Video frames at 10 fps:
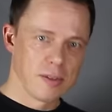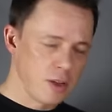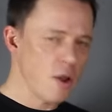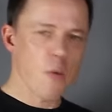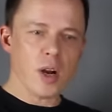
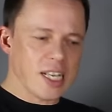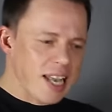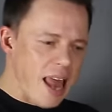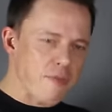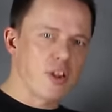you know, what
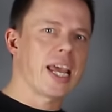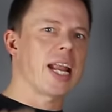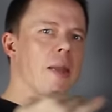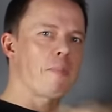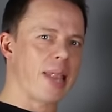level
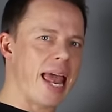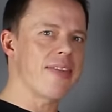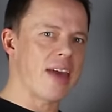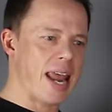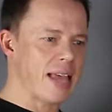can I
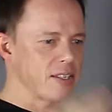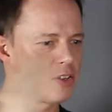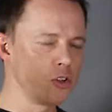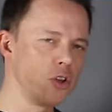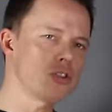play that as?
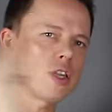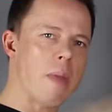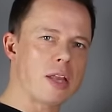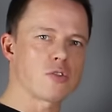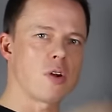And you use the
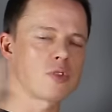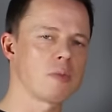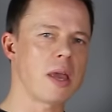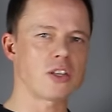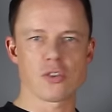metronome
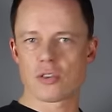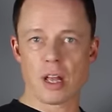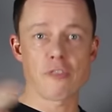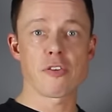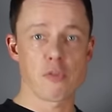to measure
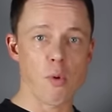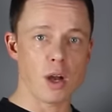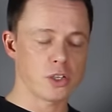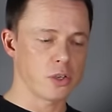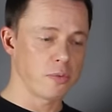yourself if you
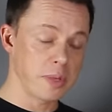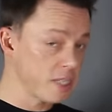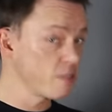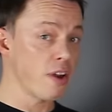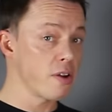want to.
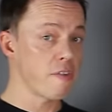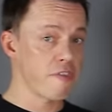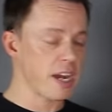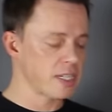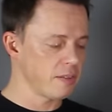This is very
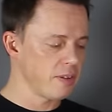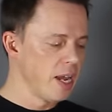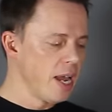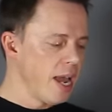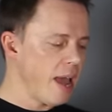effective.
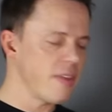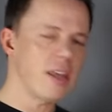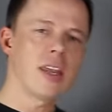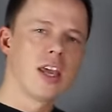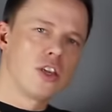And
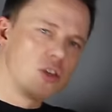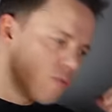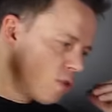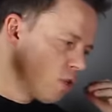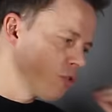then
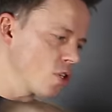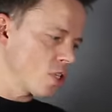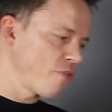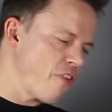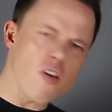you
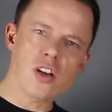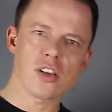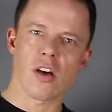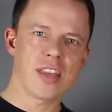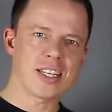just
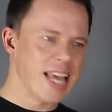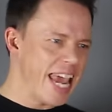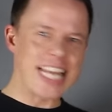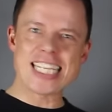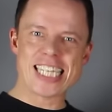focus on this
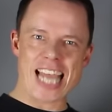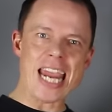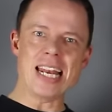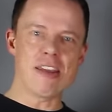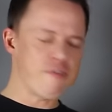
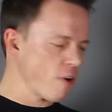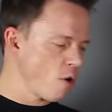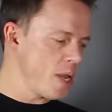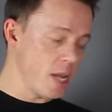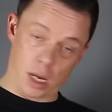insanely for
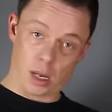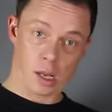a week,